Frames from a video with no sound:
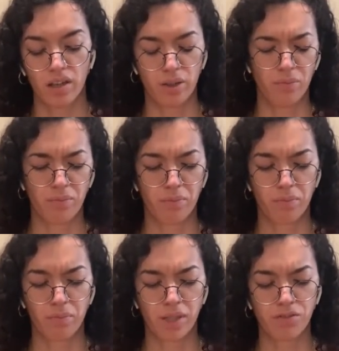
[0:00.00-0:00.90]

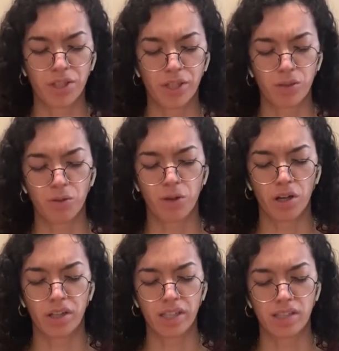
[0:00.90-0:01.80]
my video
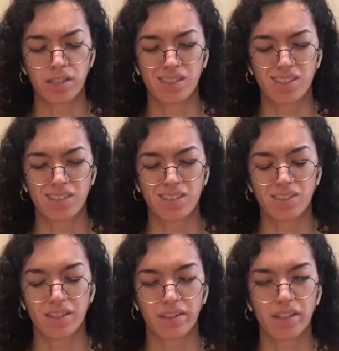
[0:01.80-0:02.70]
on it is,
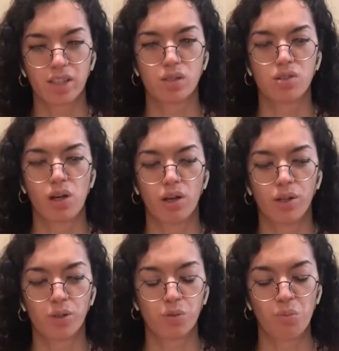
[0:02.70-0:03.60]
I think it's
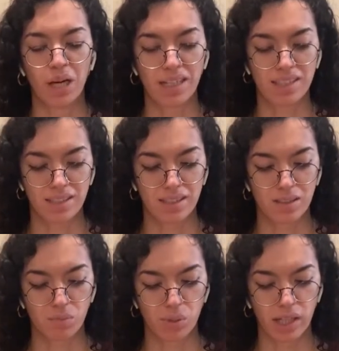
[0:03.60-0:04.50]
called
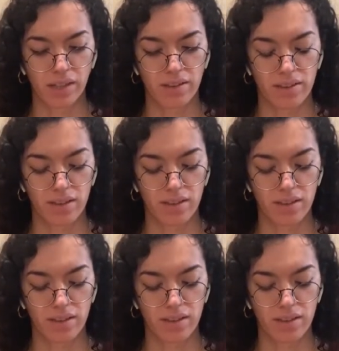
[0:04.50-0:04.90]
Kumbhaka breath.